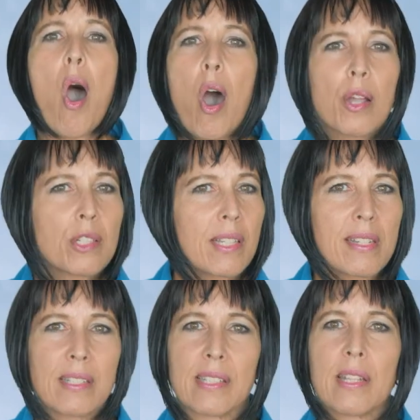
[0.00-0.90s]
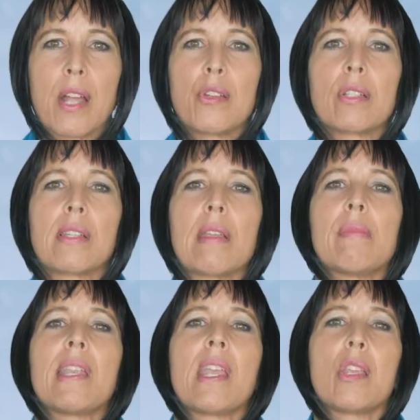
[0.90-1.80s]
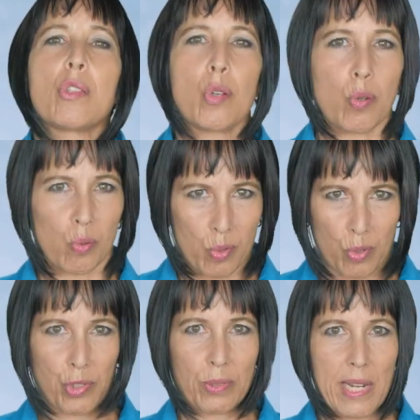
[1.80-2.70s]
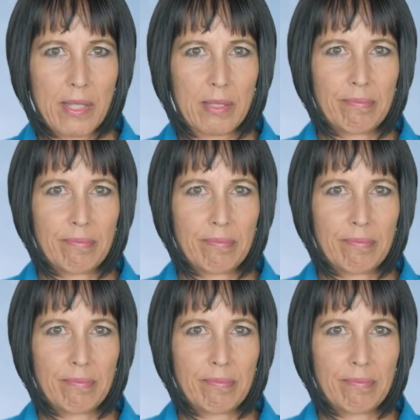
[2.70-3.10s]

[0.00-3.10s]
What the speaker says: All you're going to see on your statement is groceries.